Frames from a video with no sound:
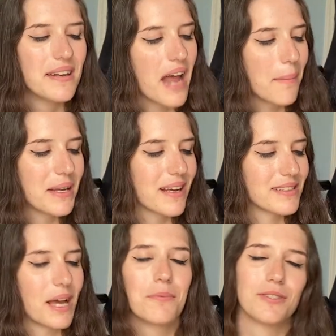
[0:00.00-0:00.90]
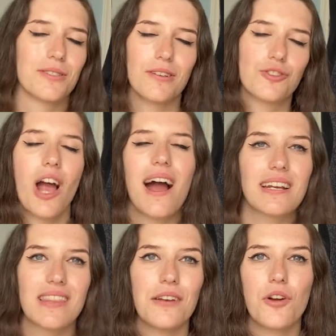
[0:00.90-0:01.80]
Not because I was
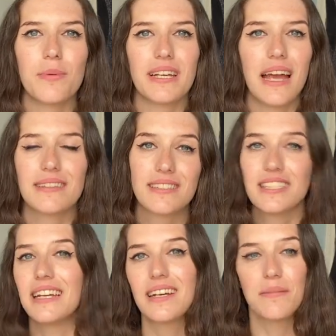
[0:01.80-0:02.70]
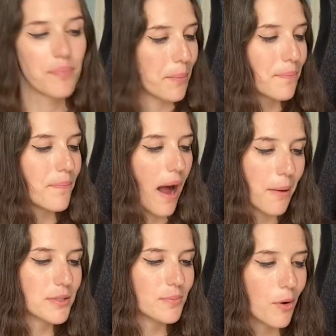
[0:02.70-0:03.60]
shocked that nobody had seen it, but I
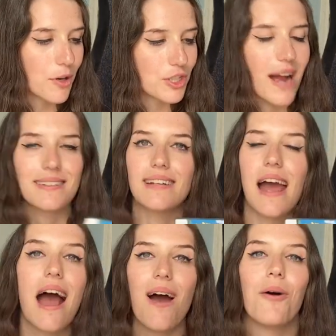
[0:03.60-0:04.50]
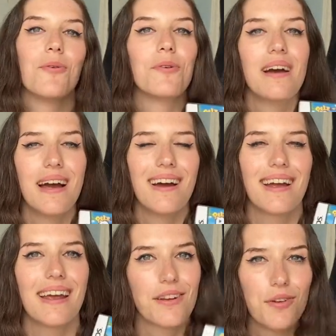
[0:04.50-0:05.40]
was more shocked at how
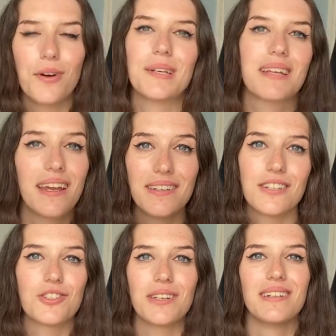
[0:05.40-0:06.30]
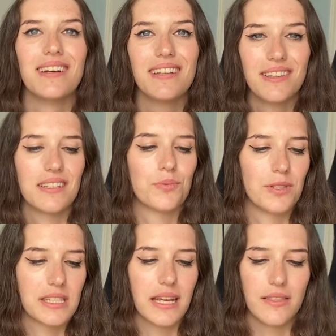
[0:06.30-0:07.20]
good condition this
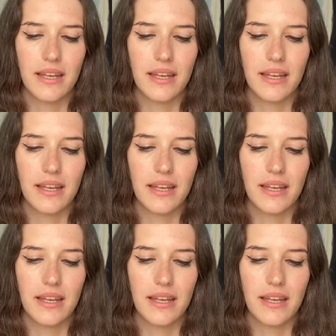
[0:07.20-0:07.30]
was in.